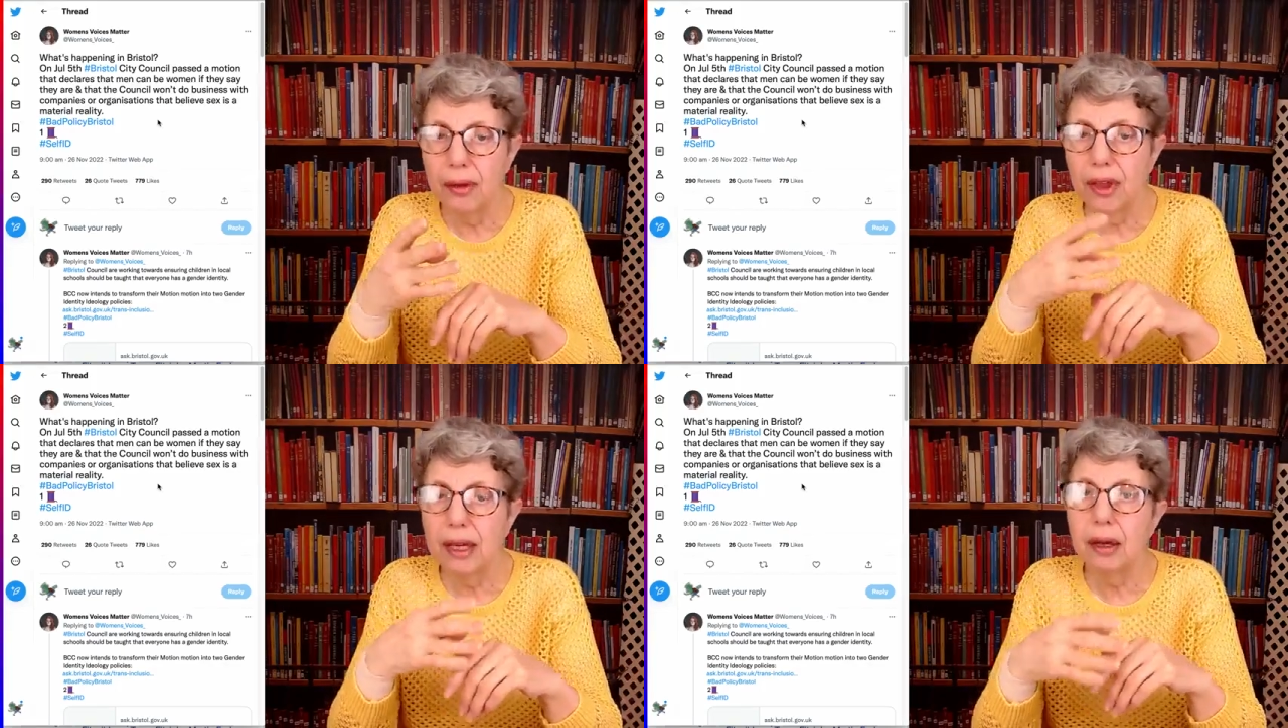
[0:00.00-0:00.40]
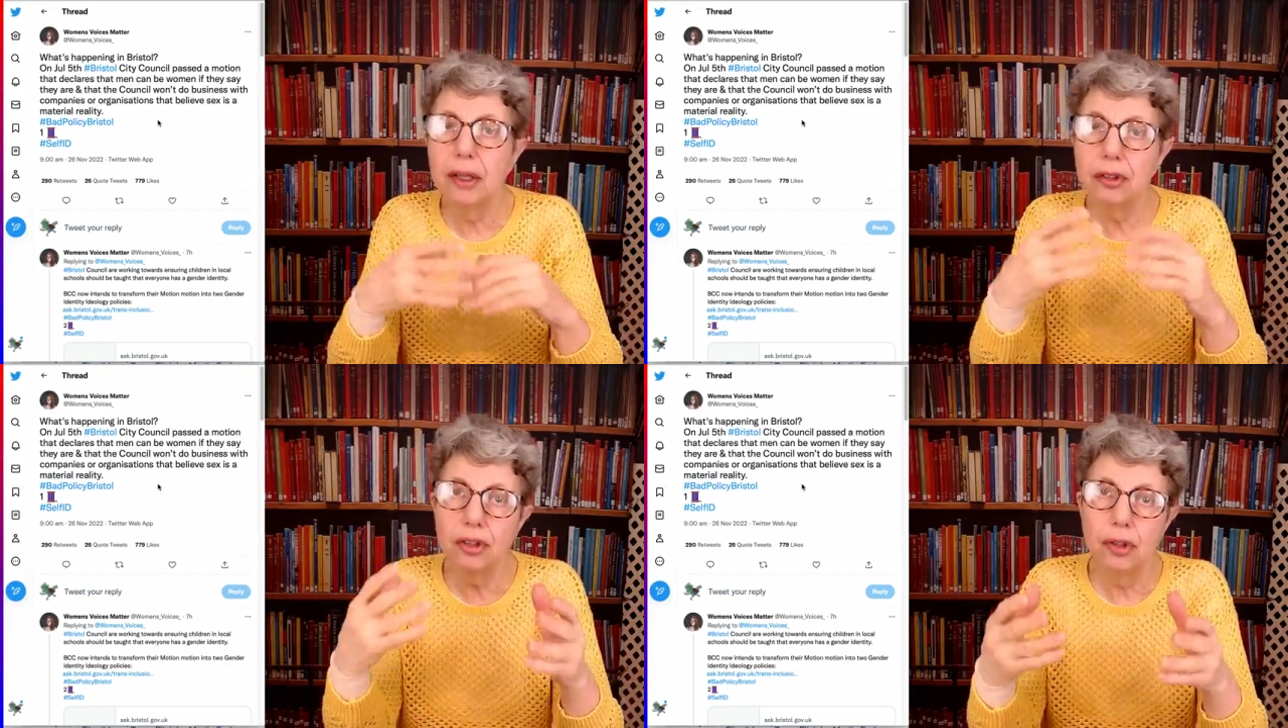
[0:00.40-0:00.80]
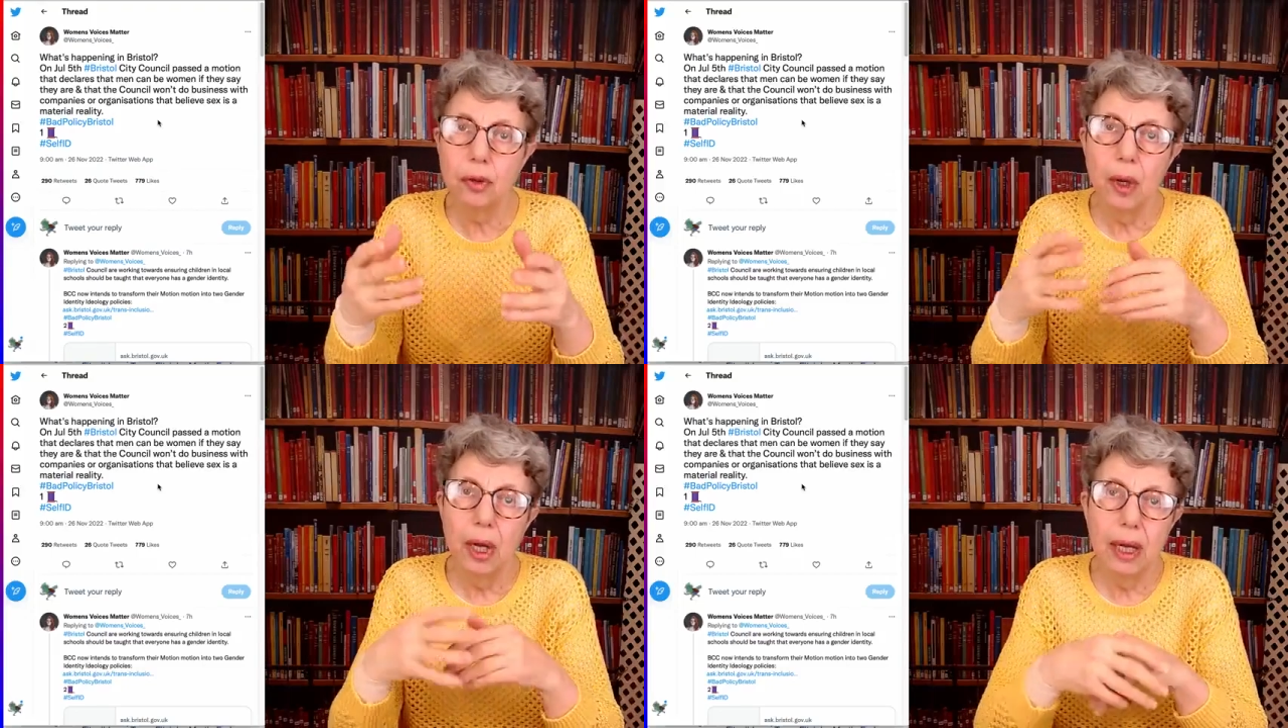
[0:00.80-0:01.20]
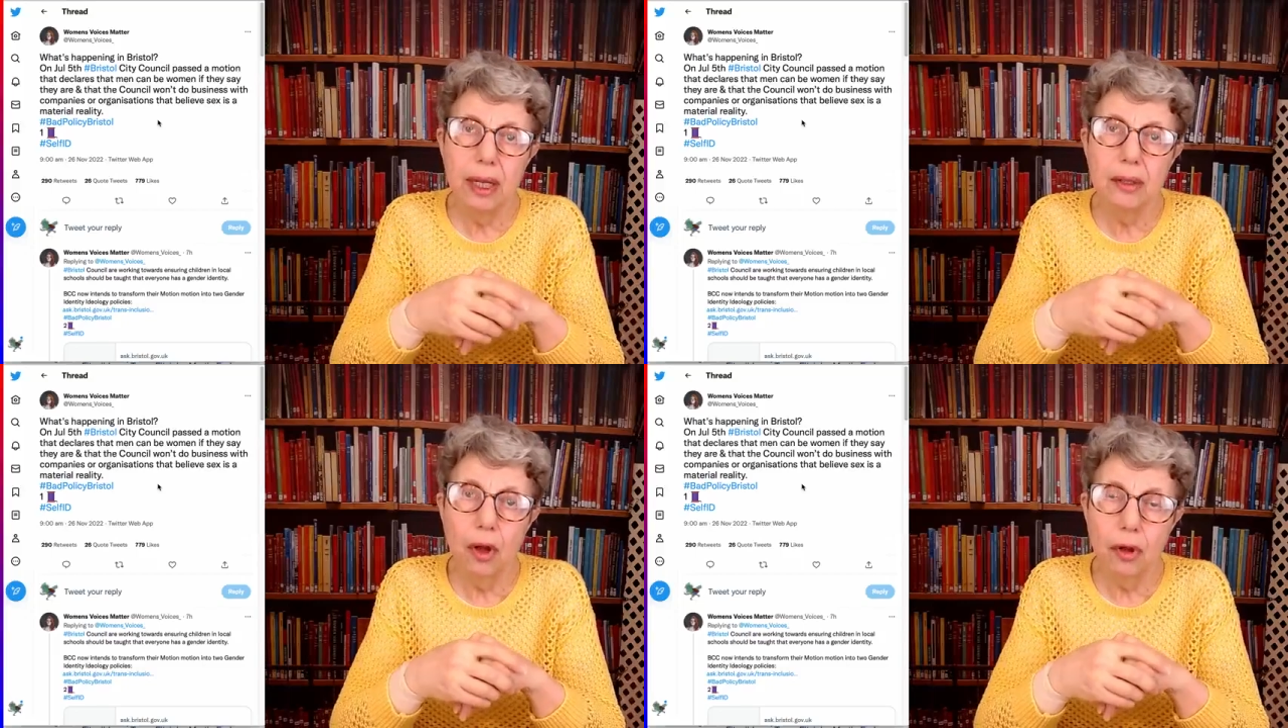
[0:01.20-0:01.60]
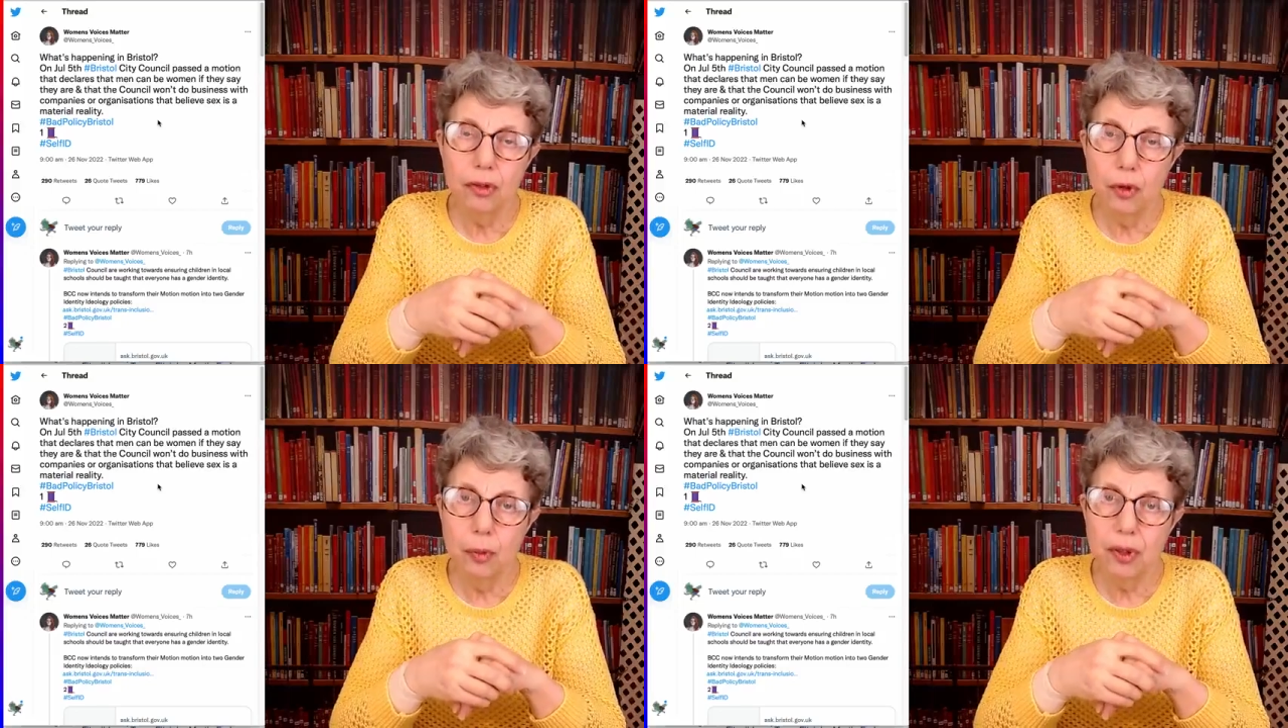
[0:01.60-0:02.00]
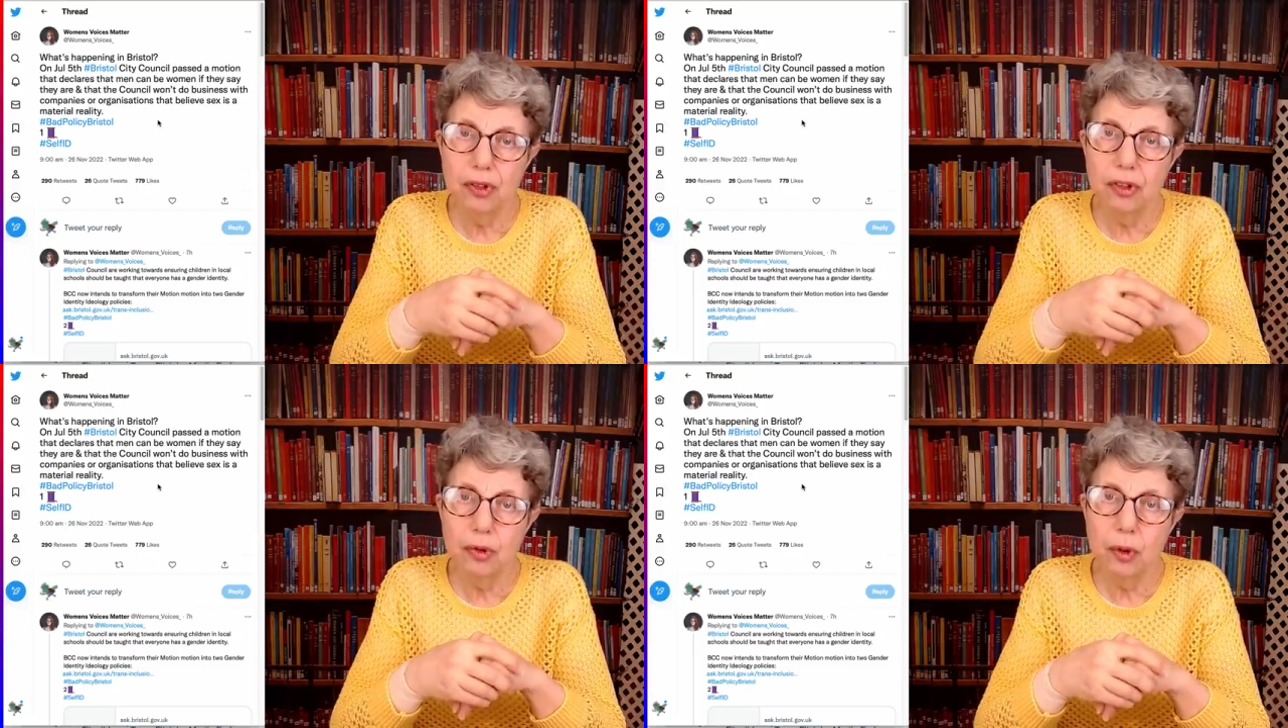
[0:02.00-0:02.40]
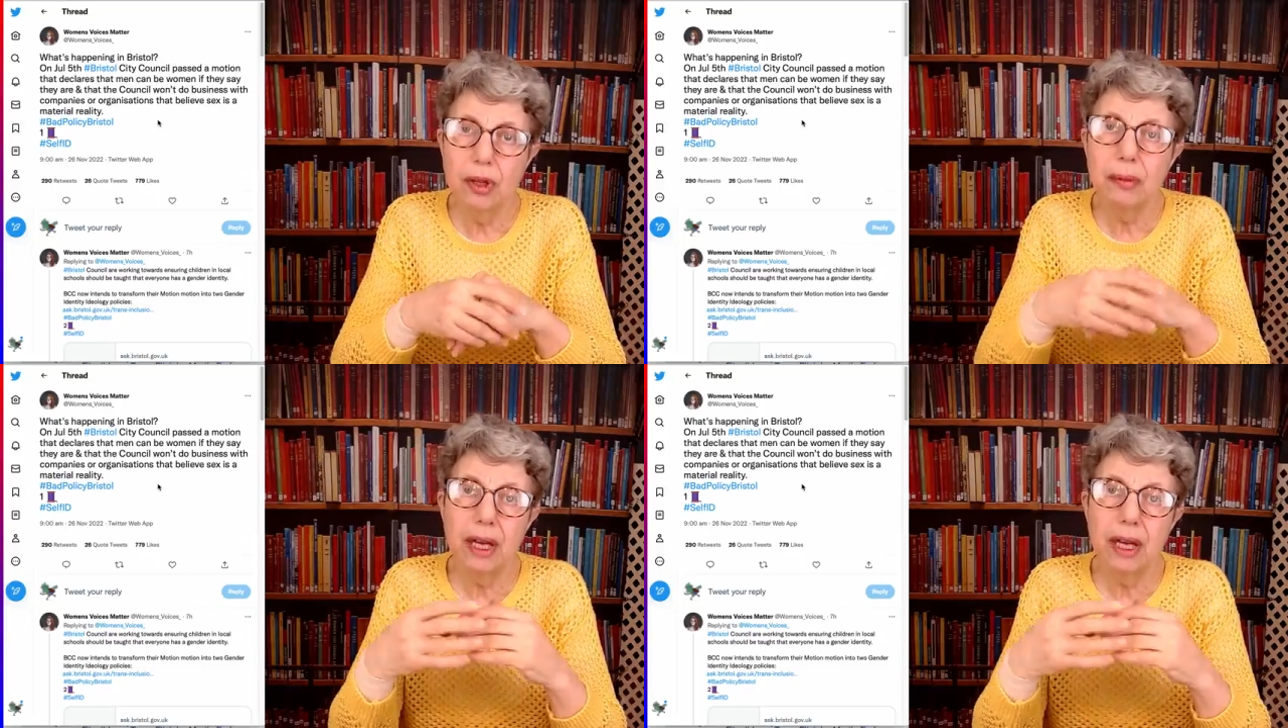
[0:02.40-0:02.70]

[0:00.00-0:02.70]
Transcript: they're going to not do business with them.